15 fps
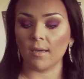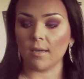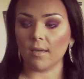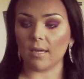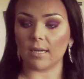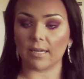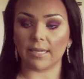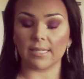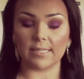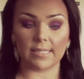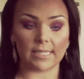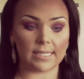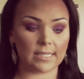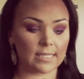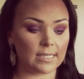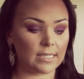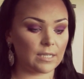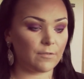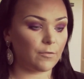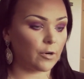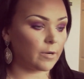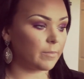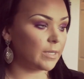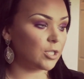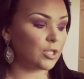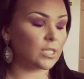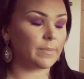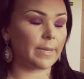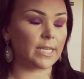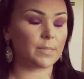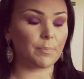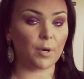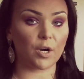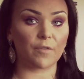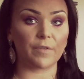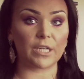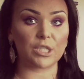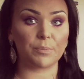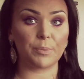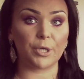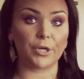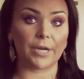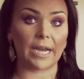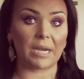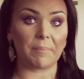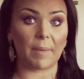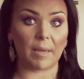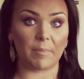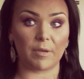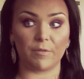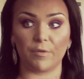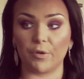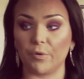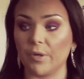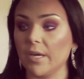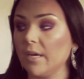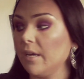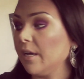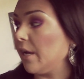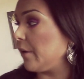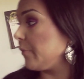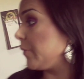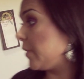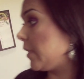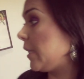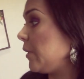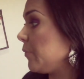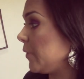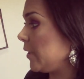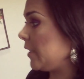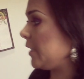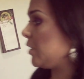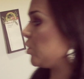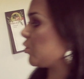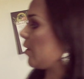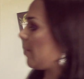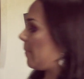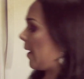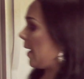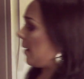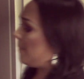in a consistency form. This just makes perfect pureed baby food. I really, really enjoy my